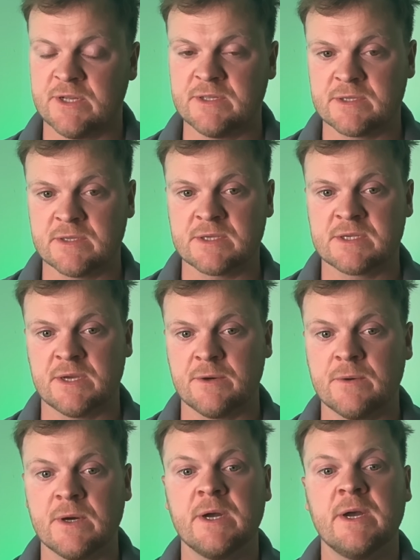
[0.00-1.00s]
into the
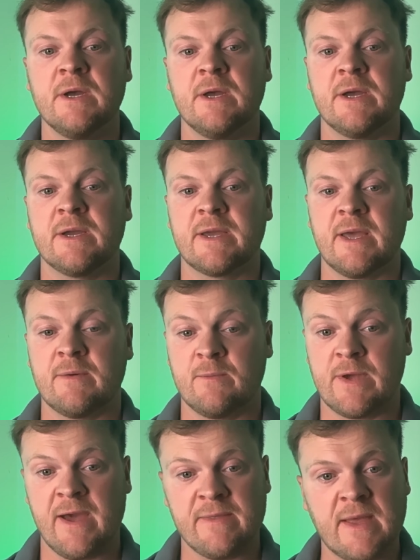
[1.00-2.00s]
silt and
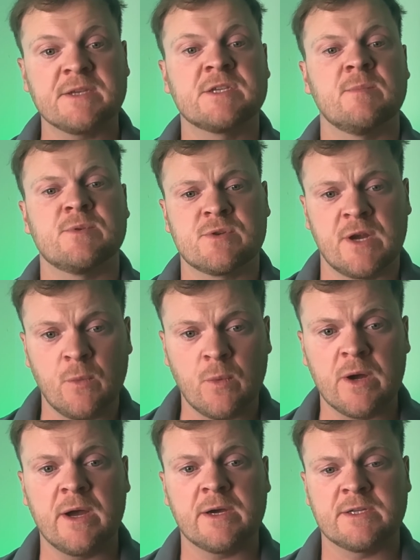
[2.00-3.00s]
getting that substrate
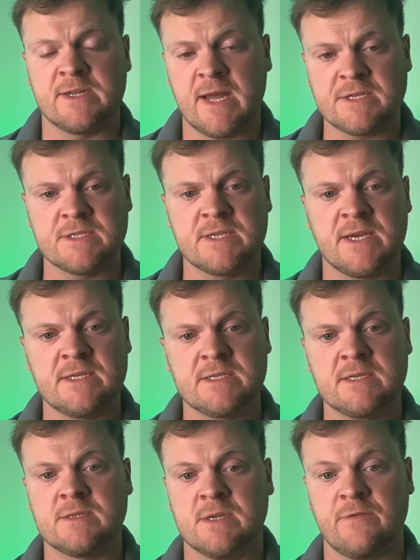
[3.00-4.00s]
worked and
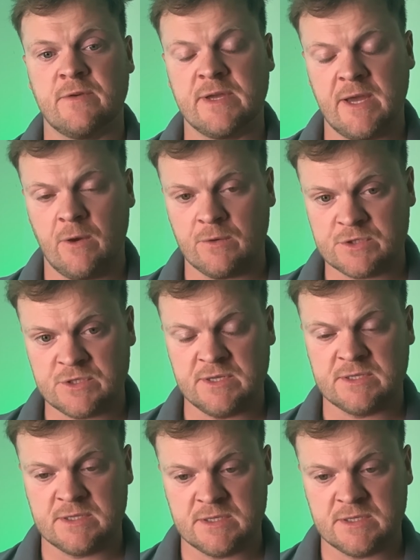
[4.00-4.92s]
agitated. So if you can get oxygen into the